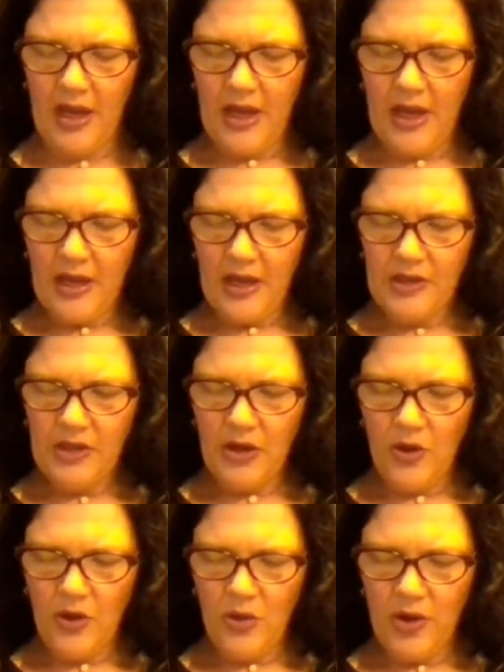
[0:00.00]
Okay,
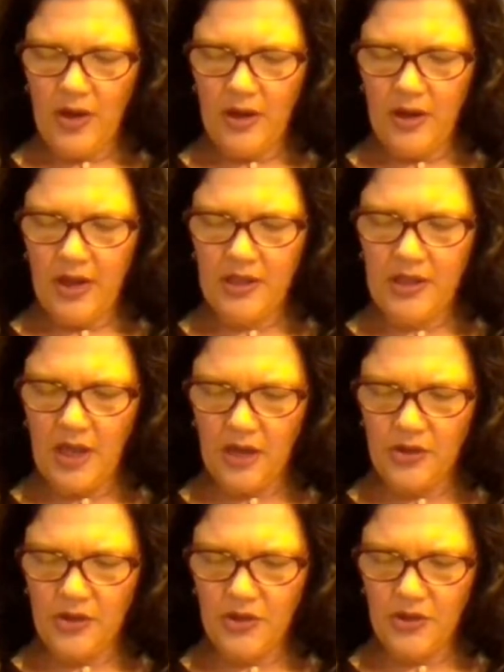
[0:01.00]
so
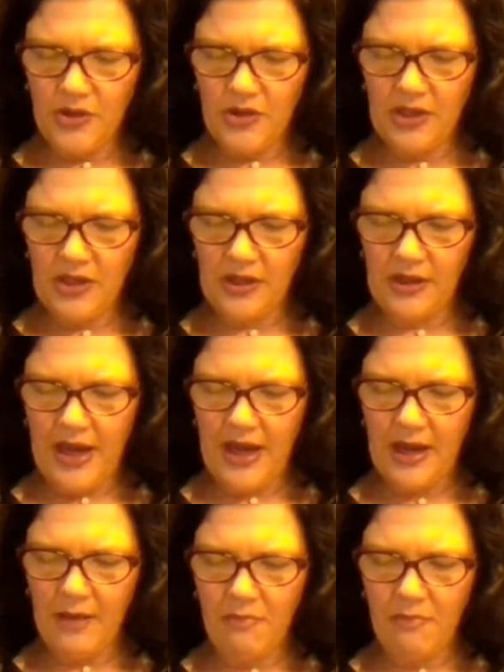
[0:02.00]
conductors,